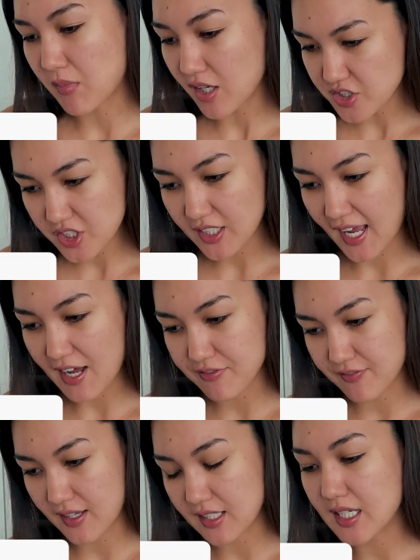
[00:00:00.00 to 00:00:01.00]
matcha
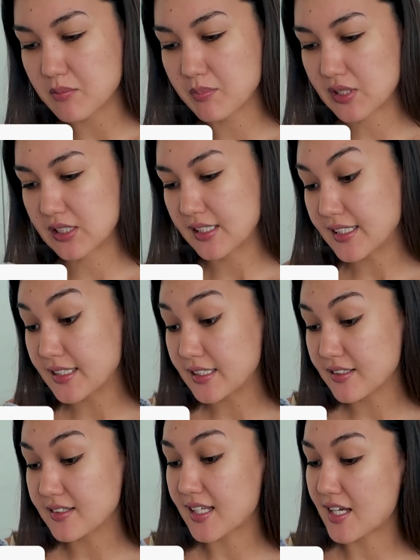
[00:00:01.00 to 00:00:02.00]
cafe in
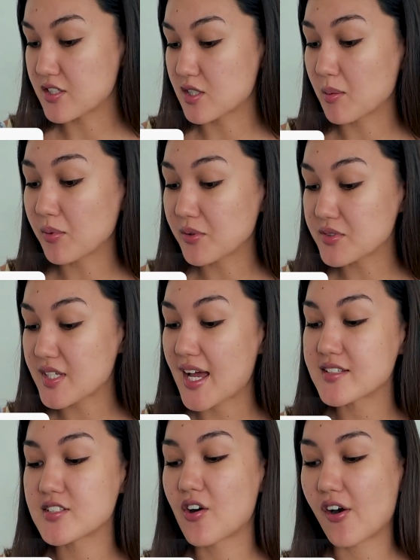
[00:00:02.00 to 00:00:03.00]
Berlin that doubles
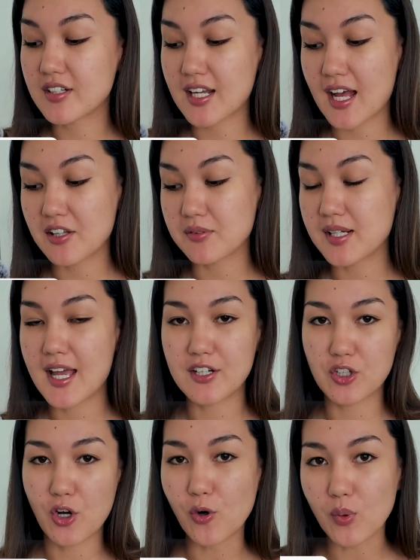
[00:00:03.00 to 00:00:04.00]
as an art gallery
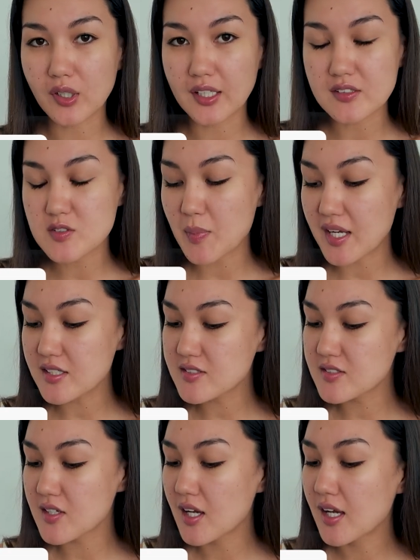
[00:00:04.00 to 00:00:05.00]
and co-working
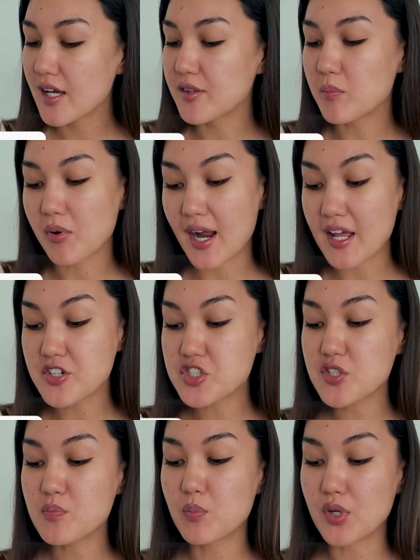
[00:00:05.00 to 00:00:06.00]
space. The brand
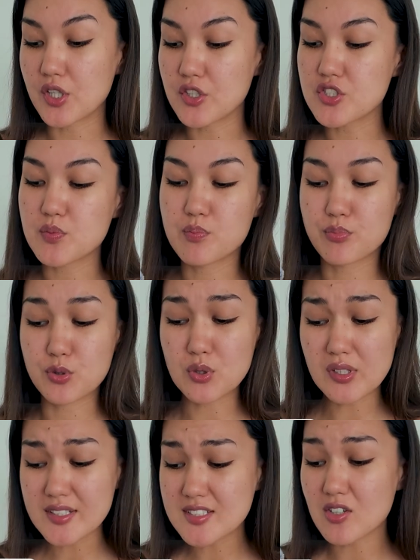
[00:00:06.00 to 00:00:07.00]
should merge
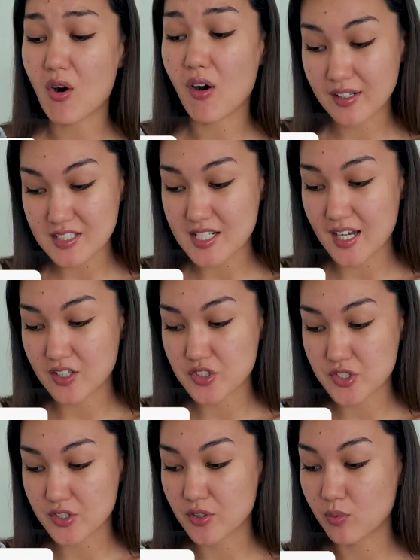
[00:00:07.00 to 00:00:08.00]
brutalist
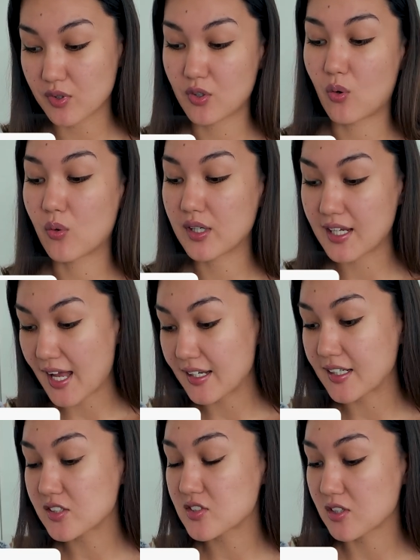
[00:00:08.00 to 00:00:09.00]
architecture with
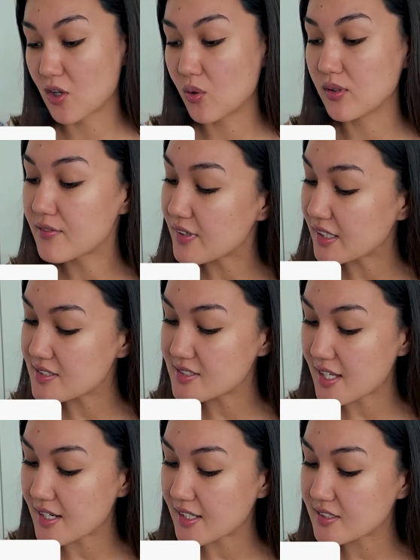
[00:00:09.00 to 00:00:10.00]
organic, slow living
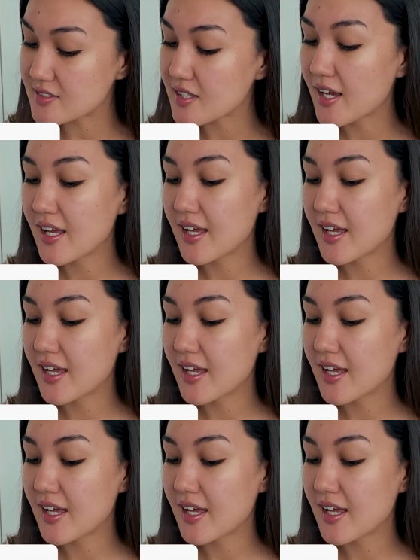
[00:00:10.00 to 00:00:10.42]
aesthetics.